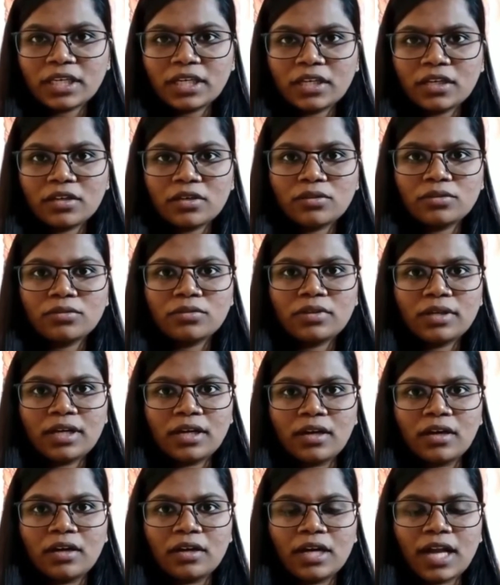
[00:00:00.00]
include
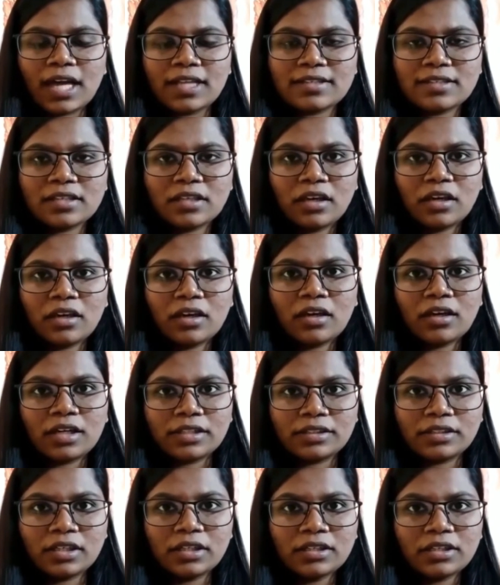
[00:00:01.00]
dancing
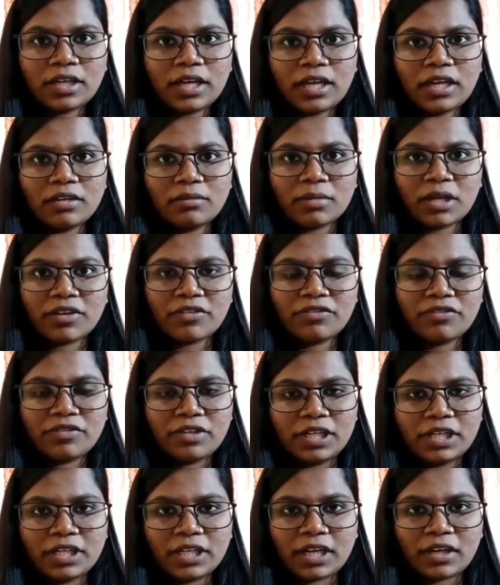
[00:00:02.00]
Kathak in my
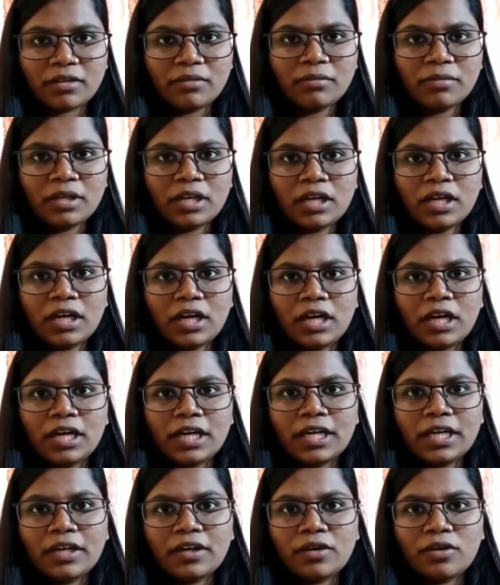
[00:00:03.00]
free time.
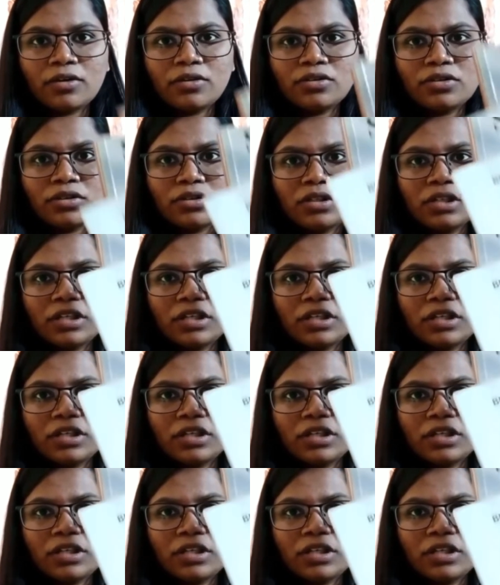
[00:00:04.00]
I also